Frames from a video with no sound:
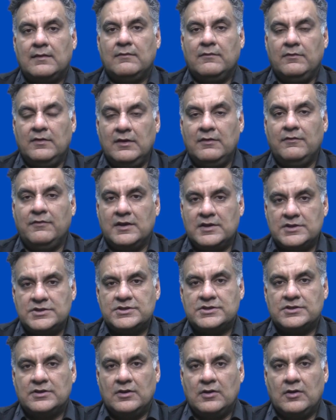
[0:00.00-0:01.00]
we
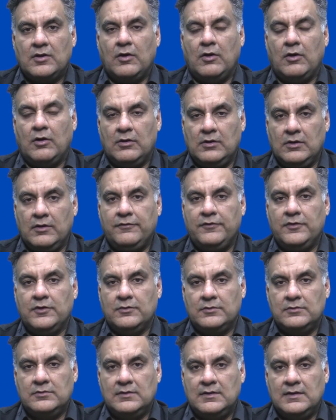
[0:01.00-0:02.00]
wish all of
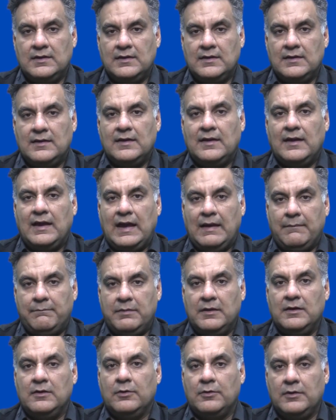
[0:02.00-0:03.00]
you
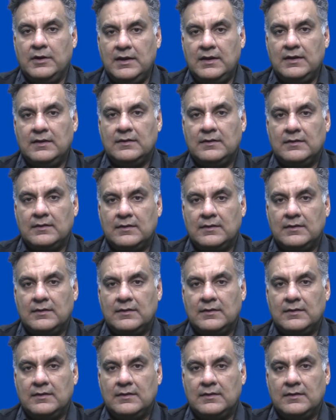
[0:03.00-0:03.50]
happy Lodi,